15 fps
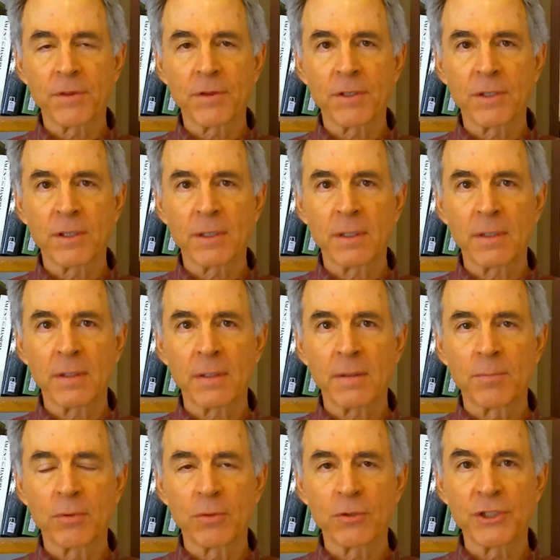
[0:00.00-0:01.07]
the
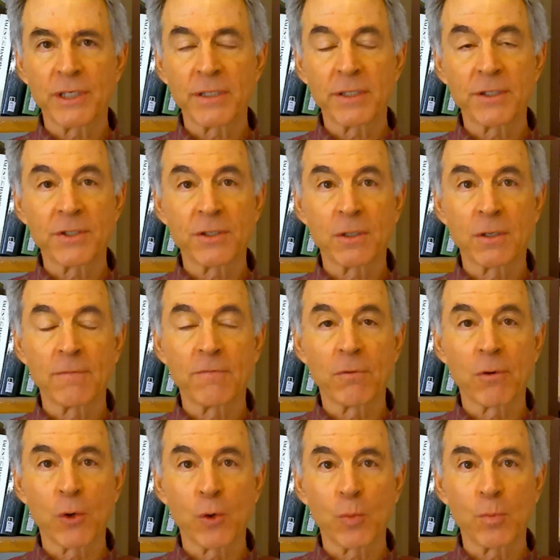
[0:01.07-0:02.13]
progenitor of
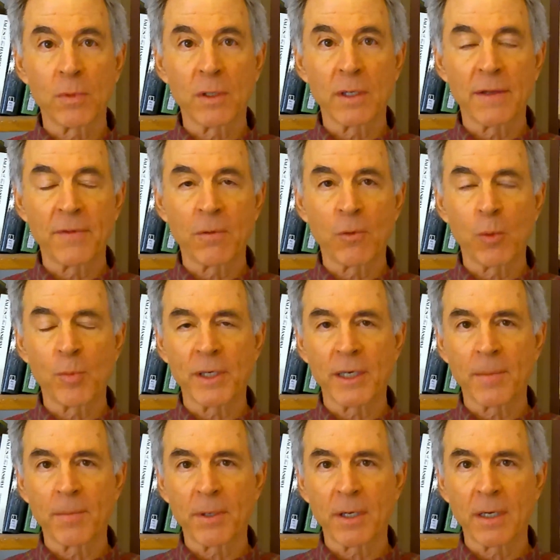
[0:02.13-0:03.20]
Rome and the Roman
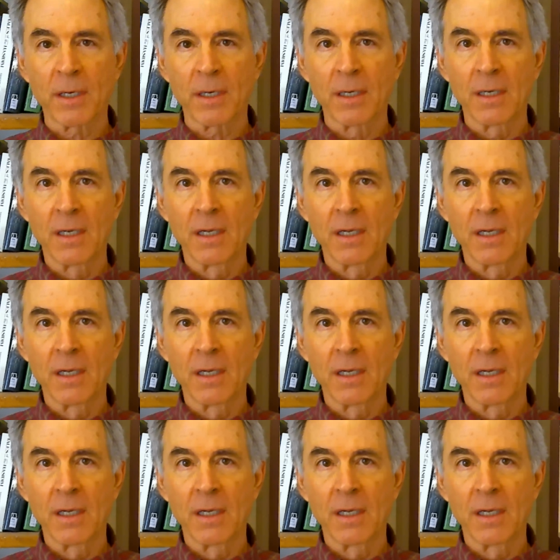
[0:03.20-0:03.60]
Empire,